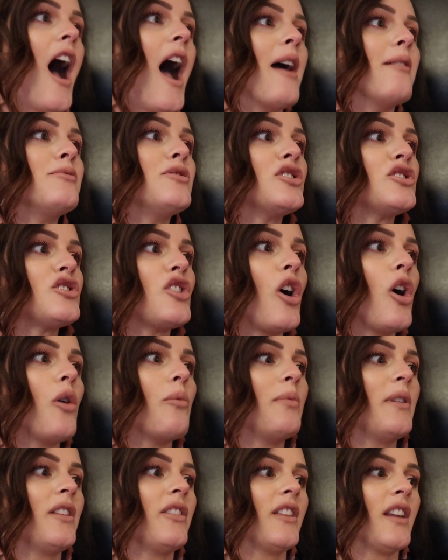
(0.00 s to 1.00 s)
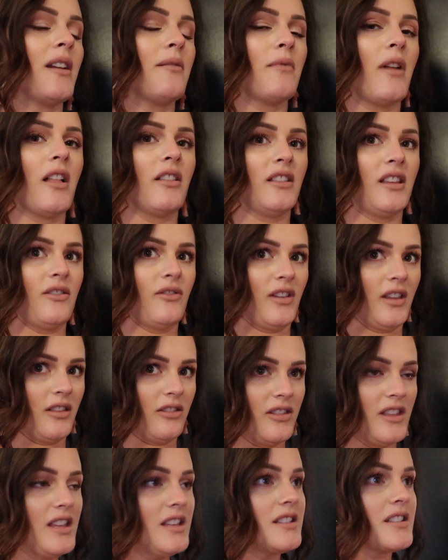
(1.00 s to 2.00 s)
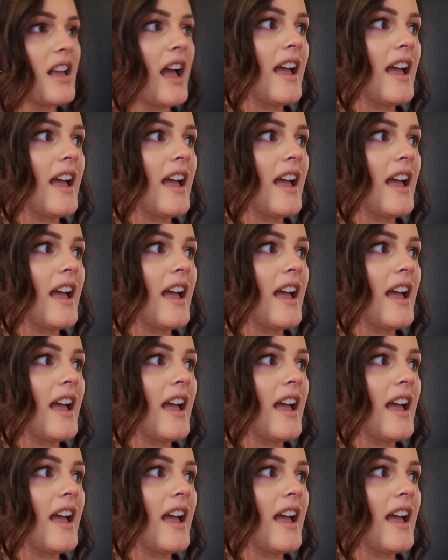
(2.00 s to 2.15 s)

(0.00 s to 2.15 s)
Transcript: I'm just hoping that I'm not leaving these